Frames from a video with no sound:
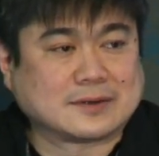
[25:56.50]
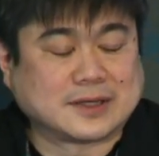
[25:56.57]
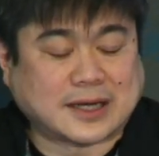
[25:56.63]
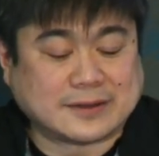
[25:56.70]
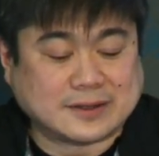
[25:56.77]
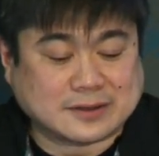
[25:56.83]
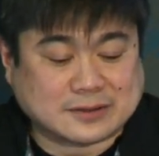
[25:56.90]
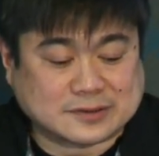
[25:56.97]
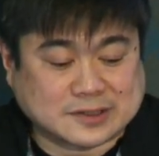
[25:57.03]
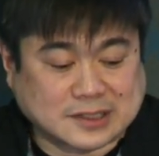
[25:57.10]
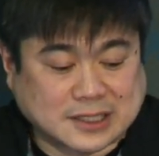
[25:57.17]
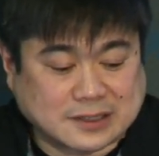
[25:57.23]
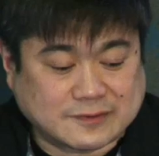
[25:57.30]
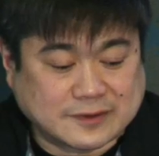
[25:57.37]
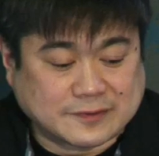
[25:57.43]
I think there's a
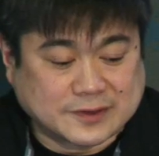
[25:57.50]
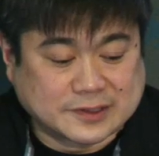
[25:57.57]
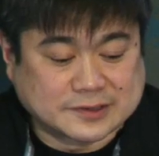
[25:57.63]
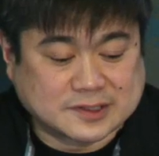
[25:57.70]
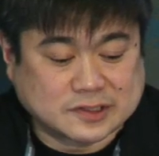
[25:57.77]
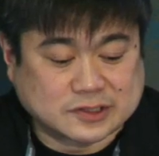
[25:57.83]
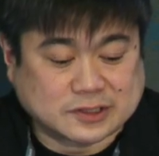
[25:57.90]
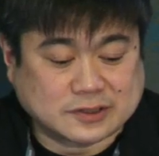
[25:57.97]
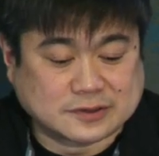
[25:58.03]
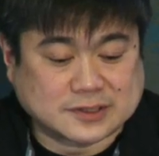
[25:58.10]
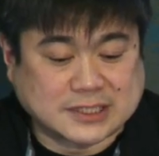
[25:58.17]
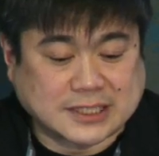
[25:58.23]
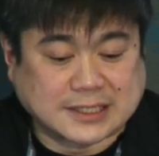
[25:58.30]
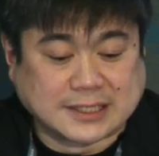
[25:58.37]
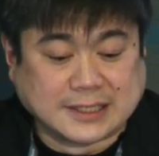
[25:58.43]
lot of evidence that shows
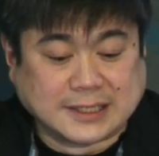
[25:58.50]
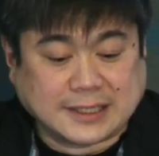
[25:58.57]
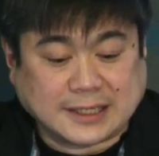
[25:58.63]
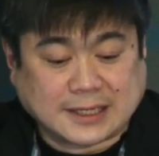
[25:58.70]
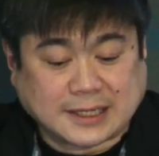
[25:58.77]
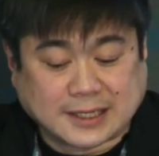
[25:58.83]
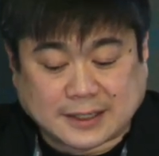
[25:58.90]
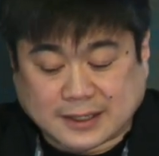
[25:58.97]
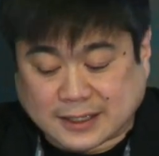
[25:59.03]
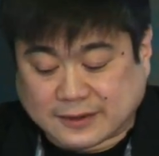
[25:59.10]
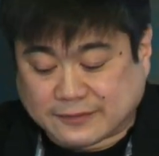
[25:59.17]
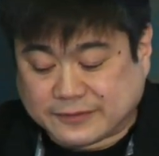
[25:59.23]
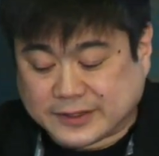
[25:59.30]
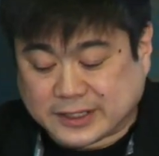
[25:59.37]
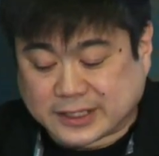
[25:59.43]
that uh, a
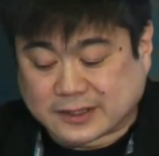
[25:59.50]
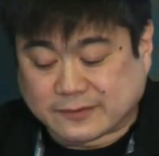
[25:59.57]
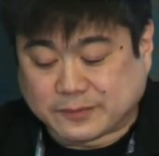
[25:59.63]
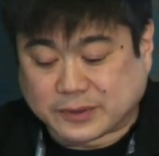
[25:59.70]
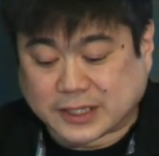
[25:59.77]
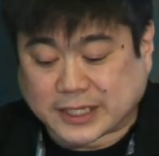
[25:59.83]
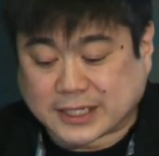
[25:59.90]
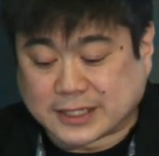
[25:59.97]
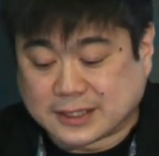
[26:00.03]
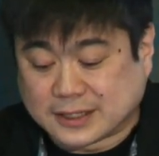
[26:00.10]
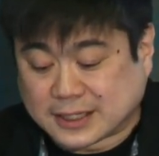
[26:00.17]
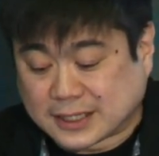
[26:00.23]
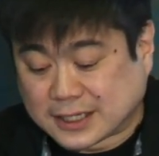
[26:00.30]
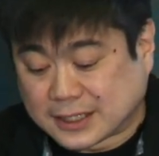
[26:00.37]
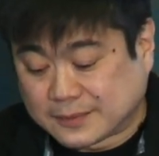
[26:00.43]
feeling of play
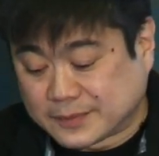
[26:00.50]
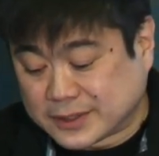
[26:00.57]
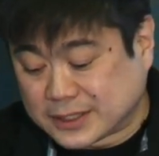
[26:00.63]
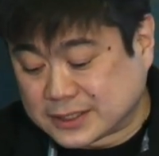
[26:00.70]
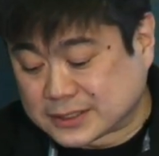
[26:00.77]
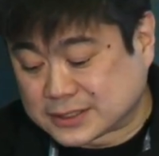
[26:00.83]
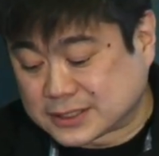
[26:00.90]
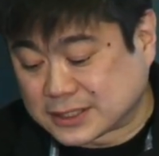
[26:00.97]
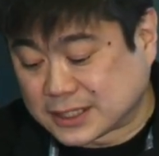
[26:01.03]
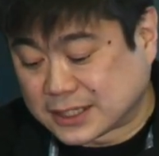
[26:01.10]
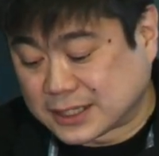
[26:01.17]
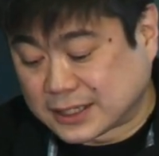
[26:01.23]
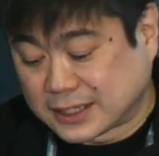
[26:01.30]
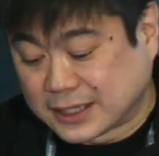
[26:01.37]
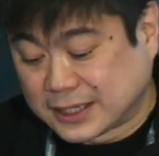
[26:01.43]
is
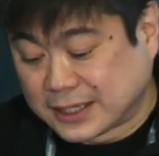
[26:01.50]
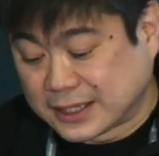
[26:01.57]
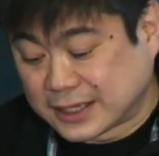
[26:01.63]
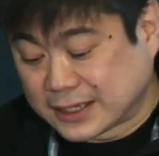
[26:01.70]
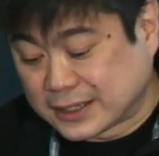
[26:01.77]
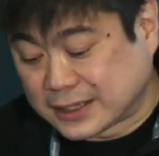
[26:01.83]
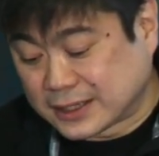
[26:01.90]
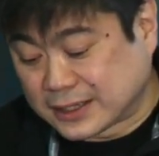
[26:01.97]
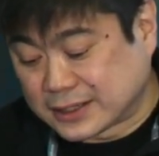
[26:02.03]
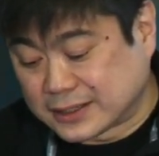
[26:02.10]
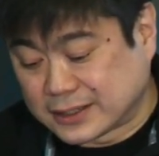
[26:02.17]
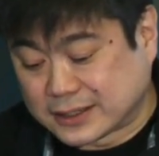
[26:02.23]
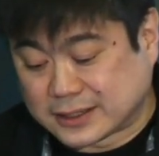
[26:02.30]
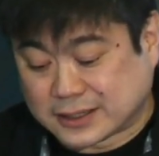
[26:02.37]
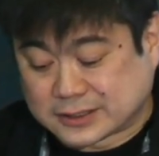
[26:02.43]
uh, a,
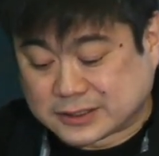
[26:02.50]
a,